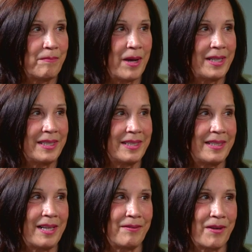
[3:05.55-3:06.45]
mice
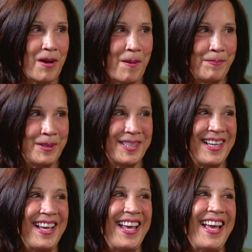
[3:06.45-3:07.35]
instead of cups,
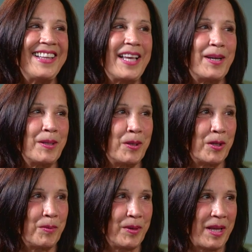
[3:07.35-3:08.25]
mm -hmm. and they could
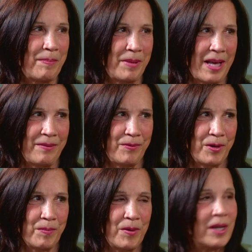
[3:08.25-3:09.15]
learn where that
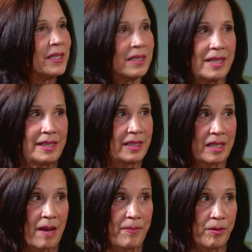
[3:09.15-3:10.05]
platform was, and they
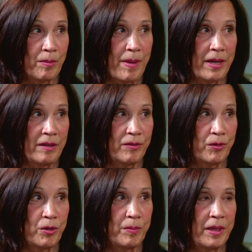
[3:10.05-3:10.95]
stopped the repetitive
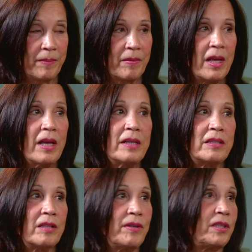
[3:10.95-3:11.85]
grooming.
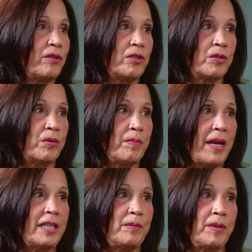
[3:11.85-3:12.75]
So the researchers were
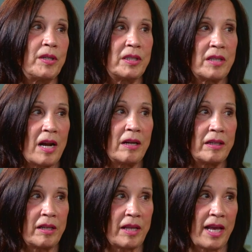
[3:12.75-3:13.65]
amazed because not only
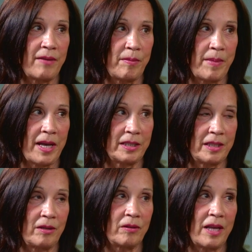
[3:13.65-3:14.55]
did they have a mouse
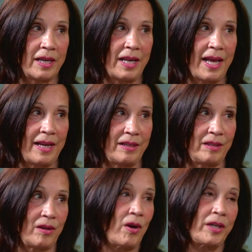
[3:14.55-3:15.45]
that looked like it had
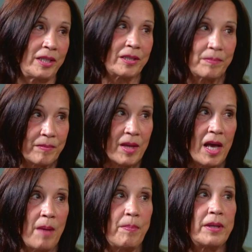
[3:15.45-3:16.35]
autism, mm
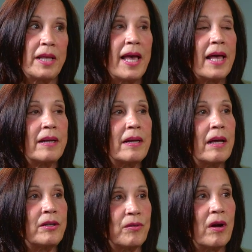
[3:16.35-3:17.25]
-hmm. but they had
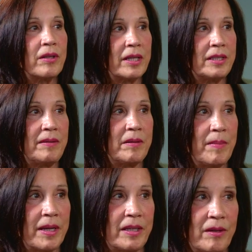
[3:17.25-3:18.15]
a drug that seemed to make a